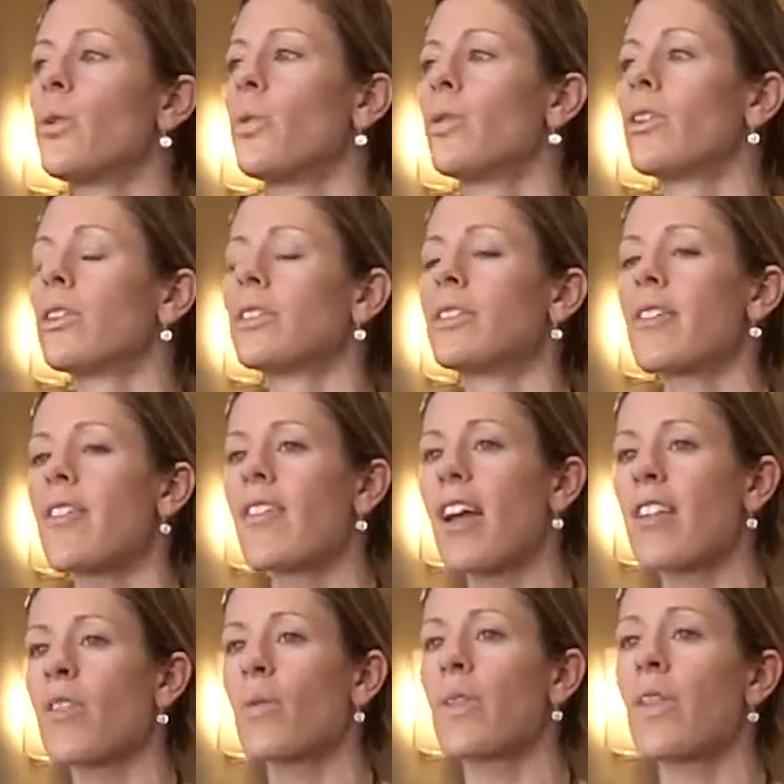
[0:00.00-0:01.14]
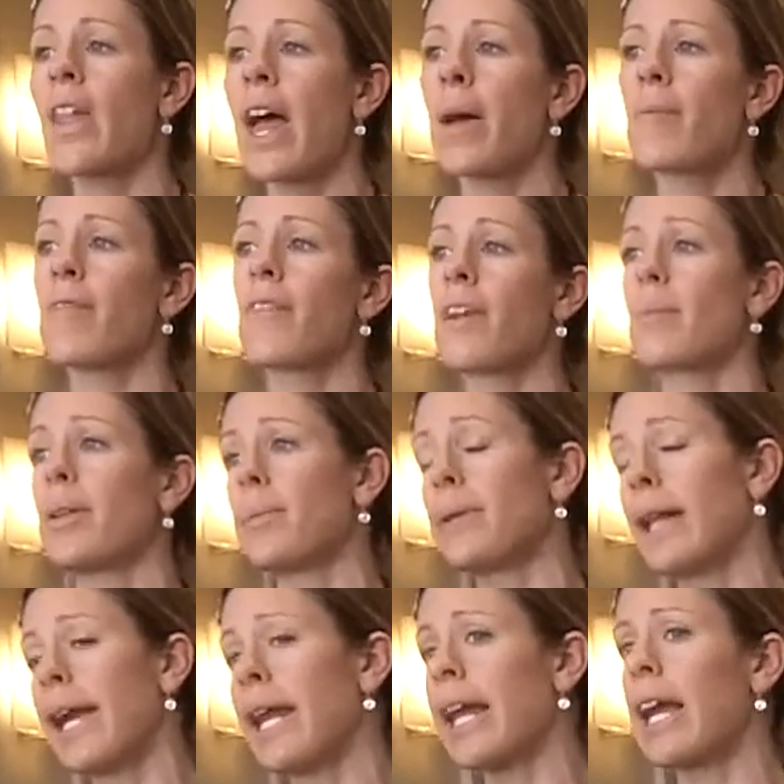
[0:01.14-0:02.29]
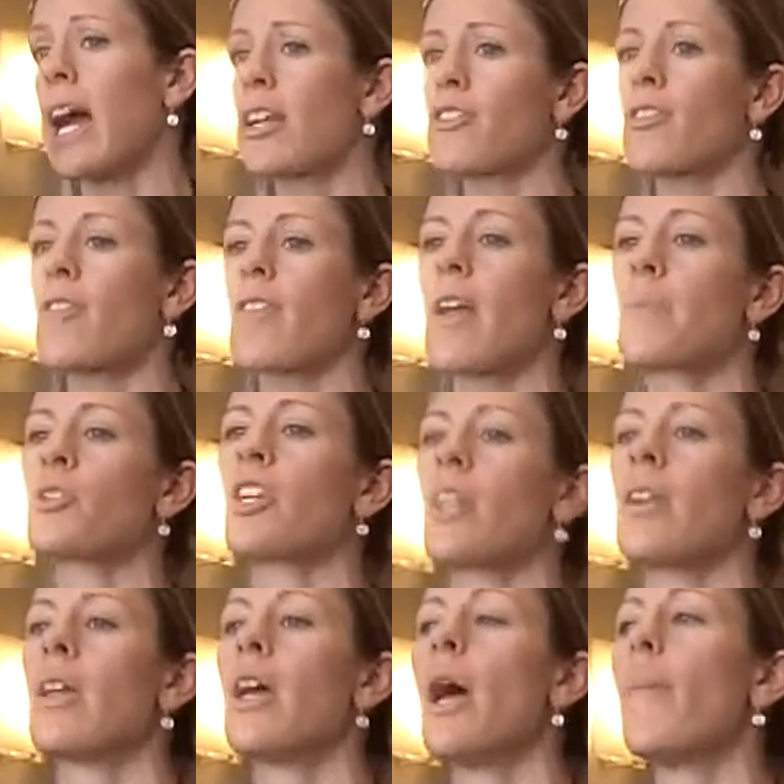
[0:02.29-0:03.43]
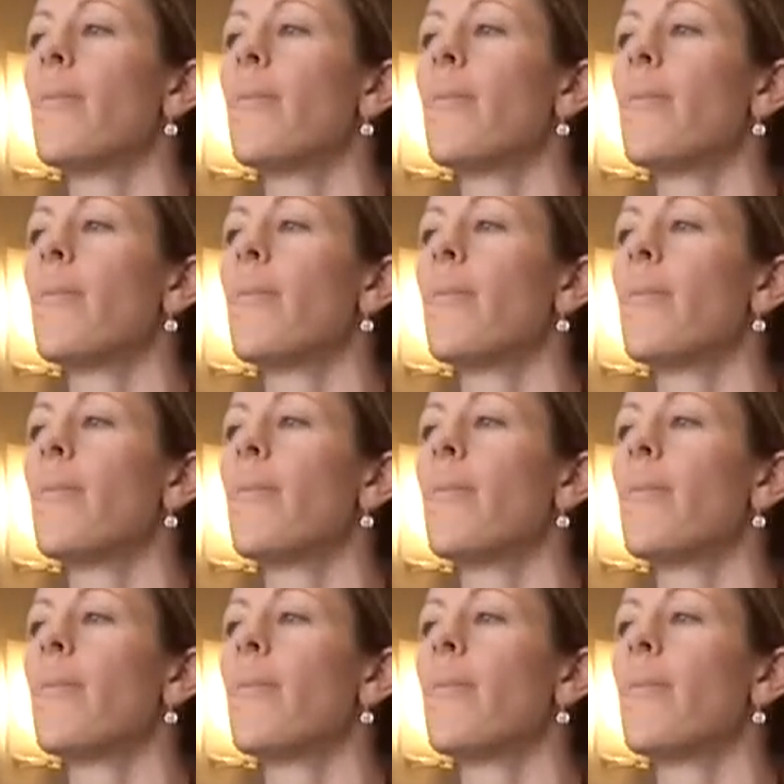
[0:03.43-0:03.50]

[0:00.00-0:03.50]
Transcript: you will discuss with them family planning, contraception,